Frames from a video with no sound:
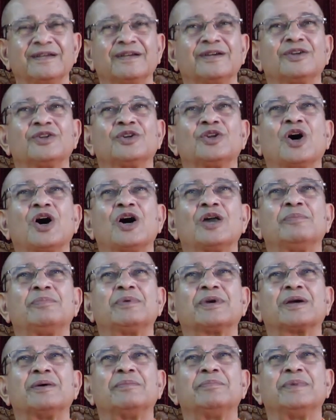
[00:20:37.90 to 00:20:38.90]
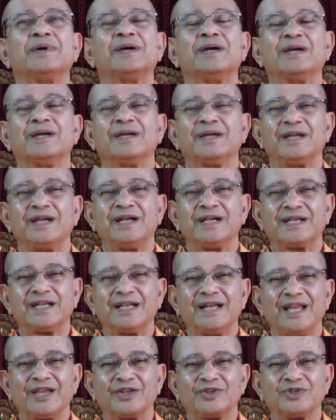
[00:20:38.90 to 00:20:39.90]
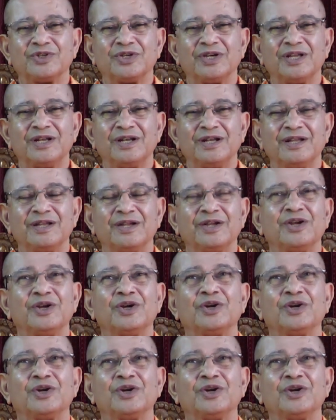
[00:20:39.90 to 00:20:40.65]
nor become intellectual